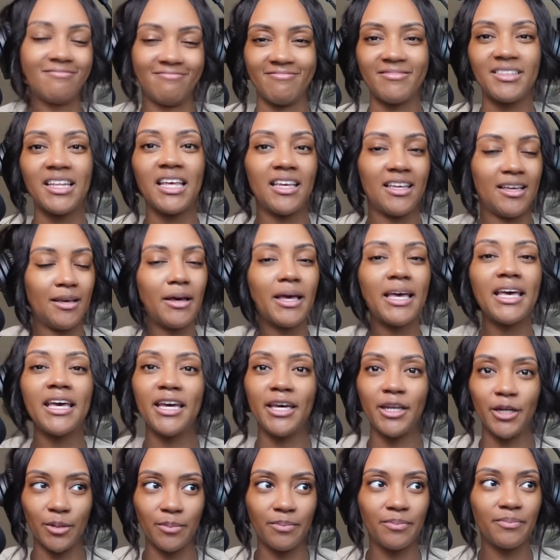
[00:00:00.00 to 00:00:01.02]
Oh, I just said a
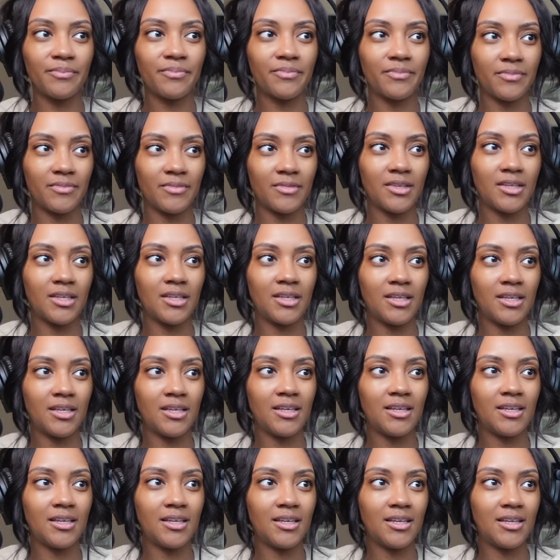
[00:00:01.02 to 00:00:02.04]
word at the end there,
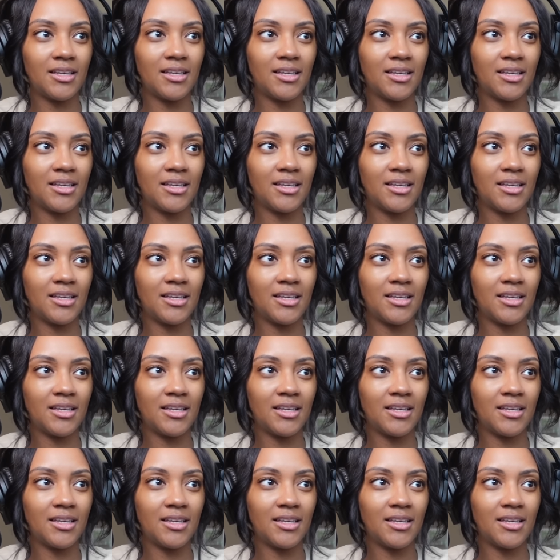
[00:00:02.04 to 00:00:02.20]
didn't I?